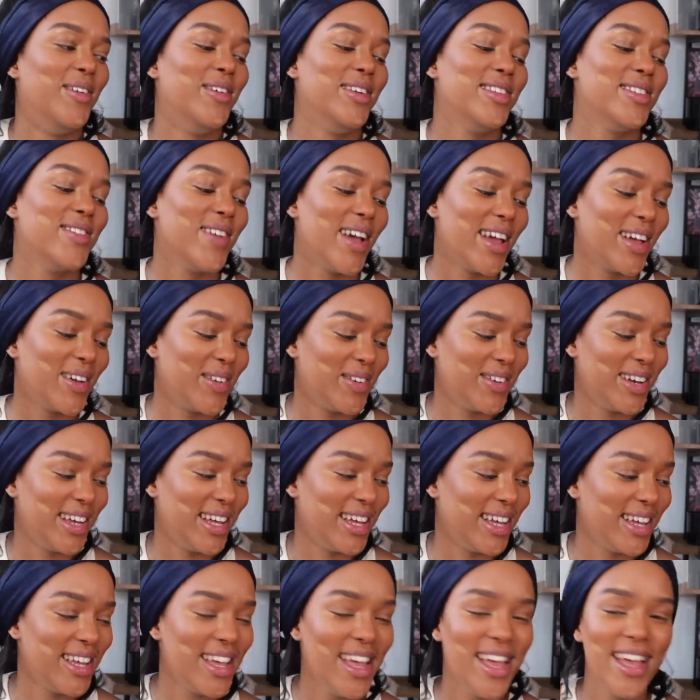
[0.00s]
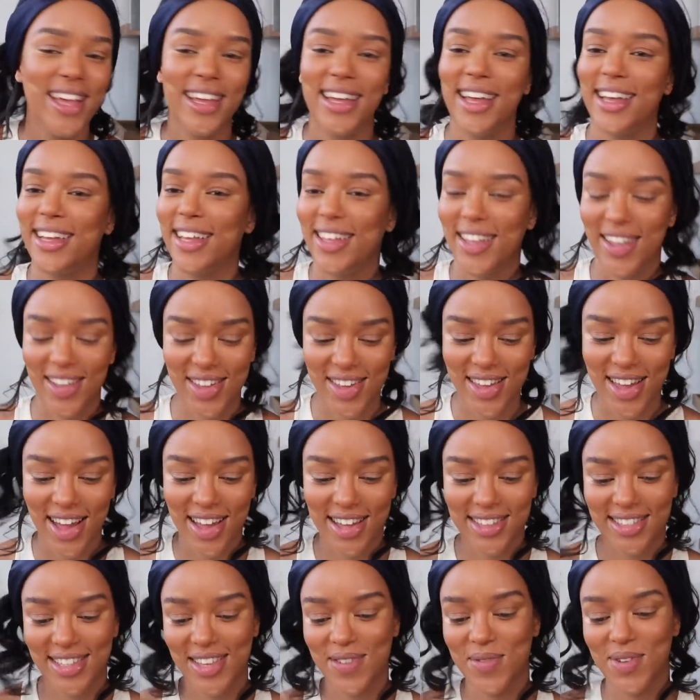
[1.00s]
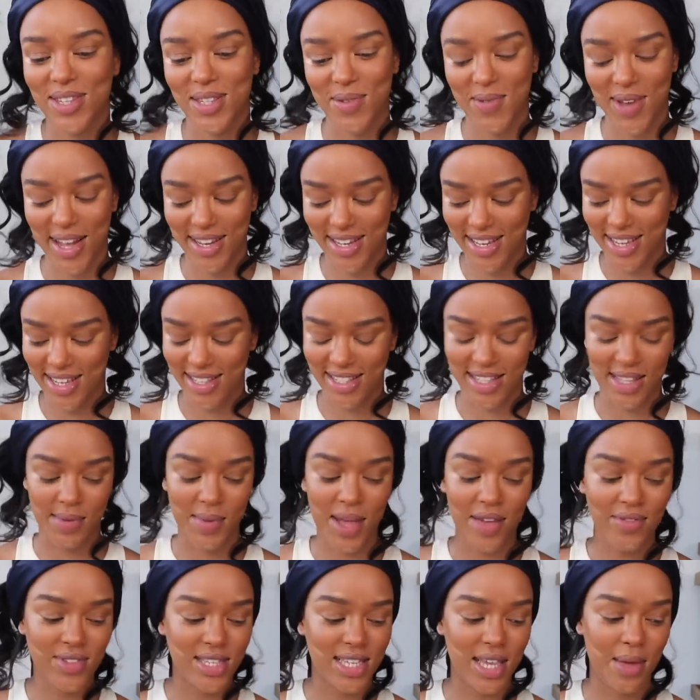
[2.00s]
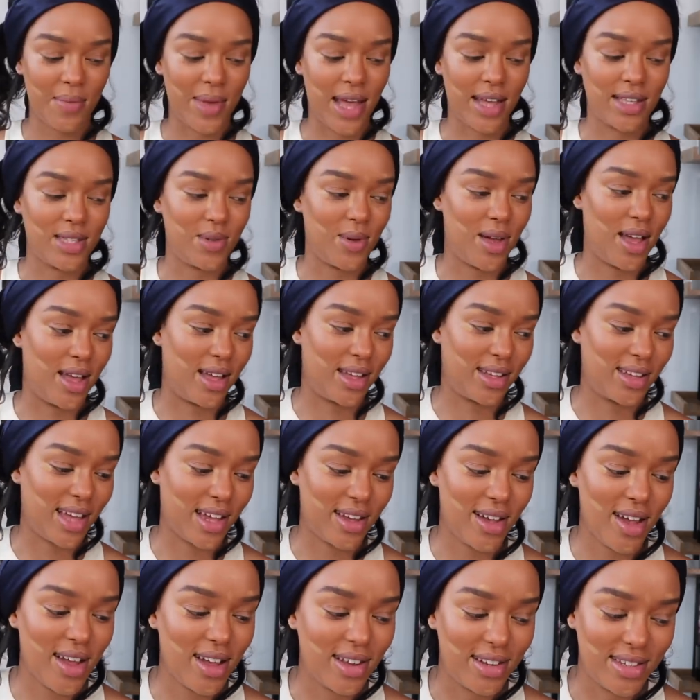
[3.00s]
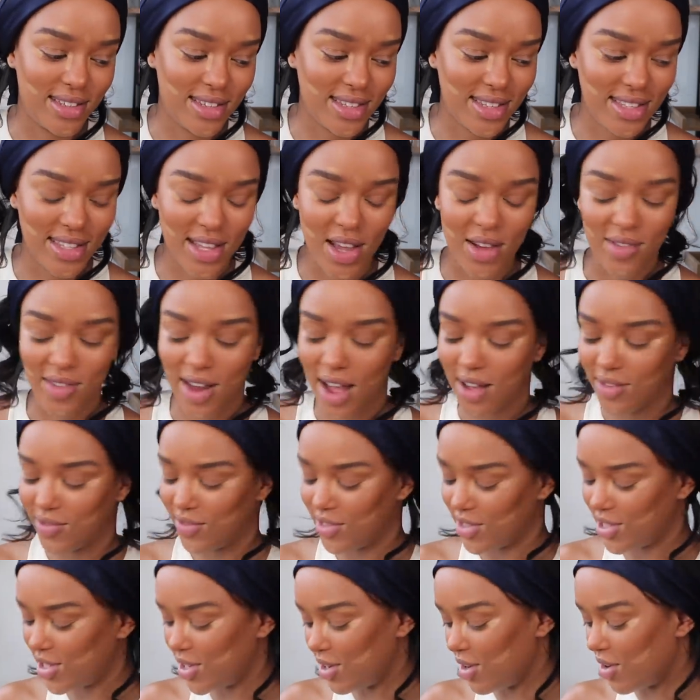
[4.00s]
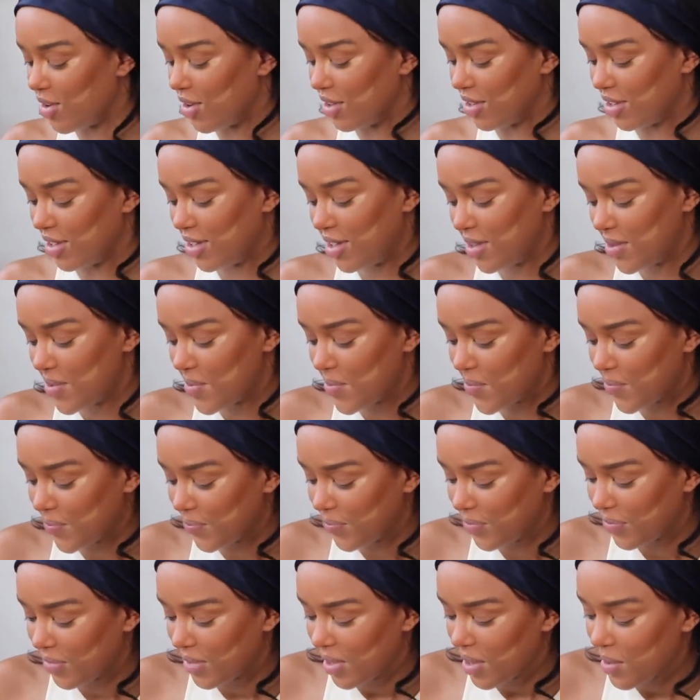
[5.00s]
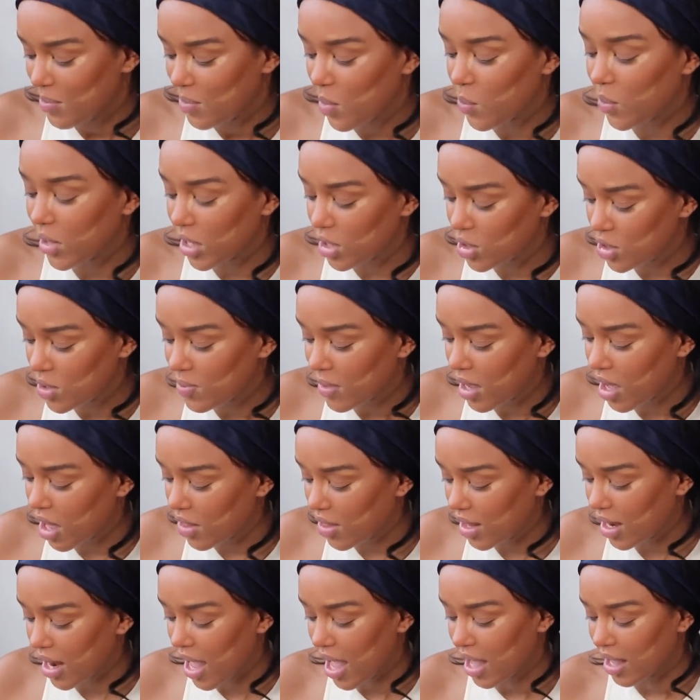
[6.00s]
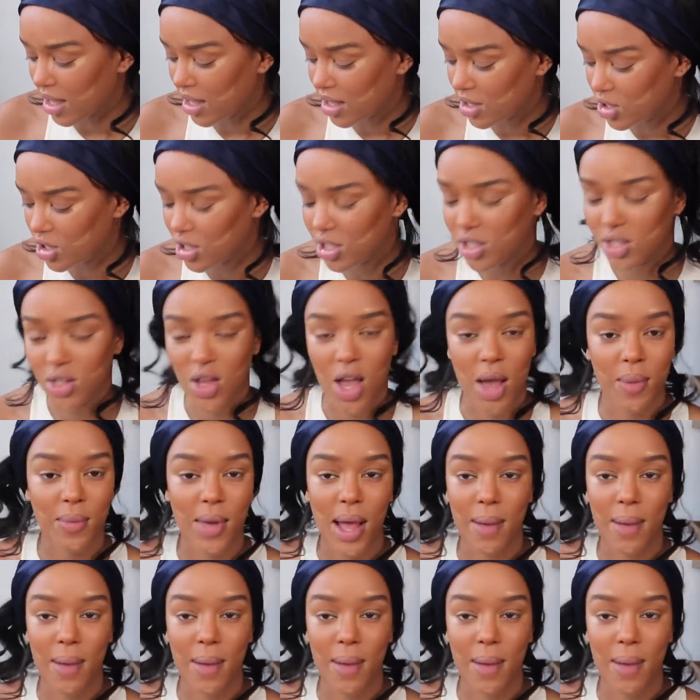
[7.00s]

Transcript: what do I call it? Can you guys give me some ideas? Because I am have to get back to work. I can't sit around for too long. But when I do my other leg, just now I'm,